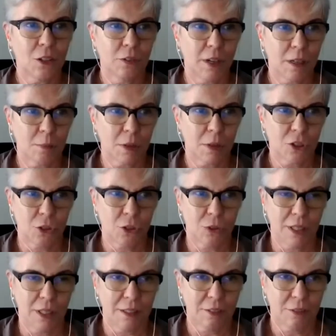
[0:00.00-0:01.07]
very much,
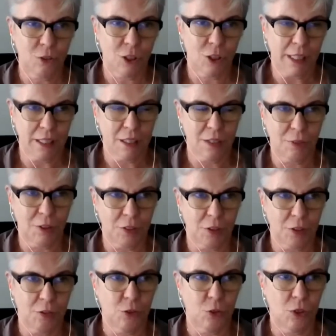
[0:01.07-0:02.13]
Judith, for this
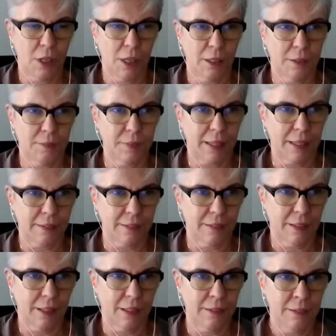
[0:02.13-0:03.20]
wonderful um, and
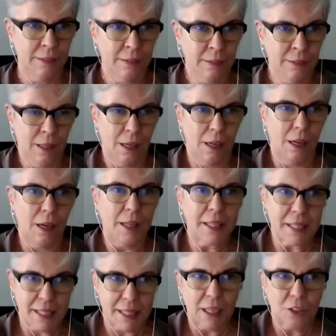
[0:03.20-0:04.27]
uh, uh,
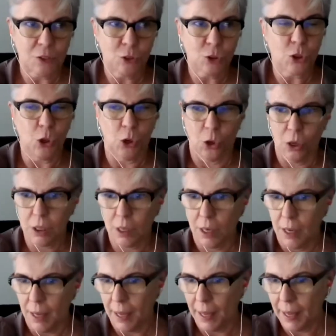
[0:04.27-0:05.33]
insightful talk.
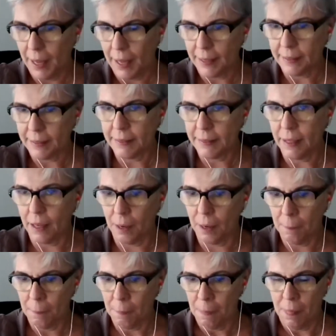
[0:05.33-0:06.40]
And
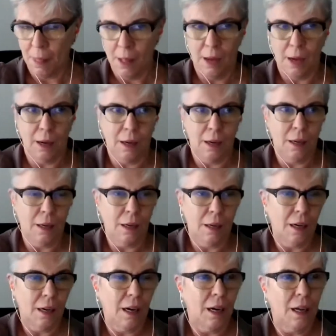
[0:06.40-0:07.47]
uh,
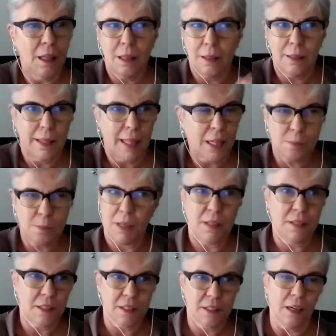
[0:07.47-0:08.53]
uh let me
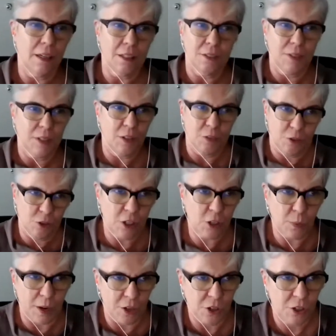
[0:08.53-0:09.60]
start with the first
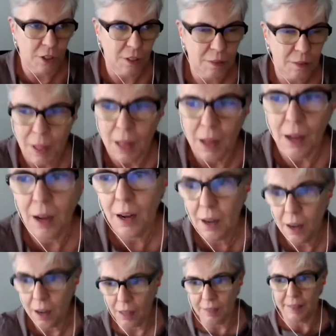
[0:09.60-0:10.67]
question
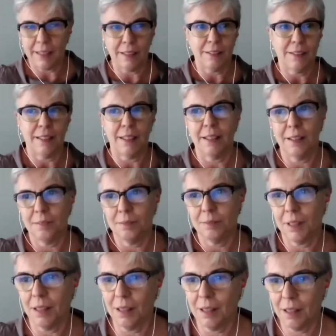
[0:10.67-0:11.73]
uh, till the
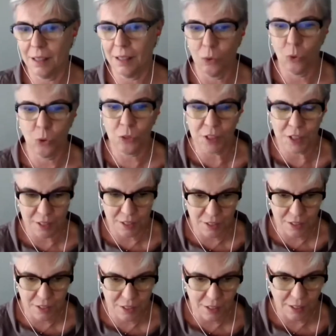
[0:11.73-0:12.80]
uh,
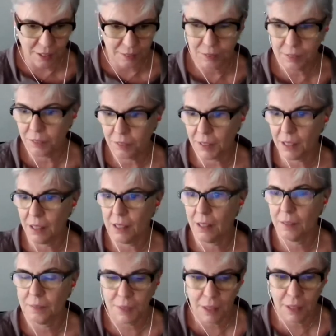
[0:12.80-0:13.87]
audience um, will
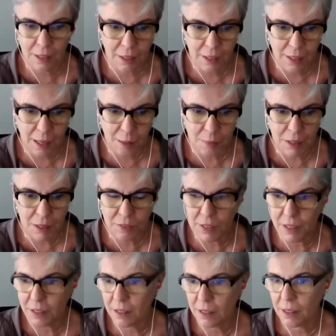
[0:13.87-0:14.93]
um, come in
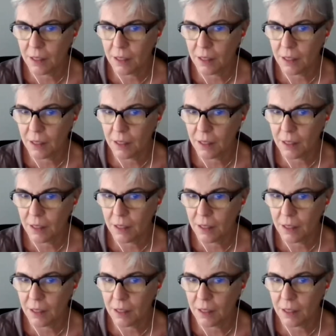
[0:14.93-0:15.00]
with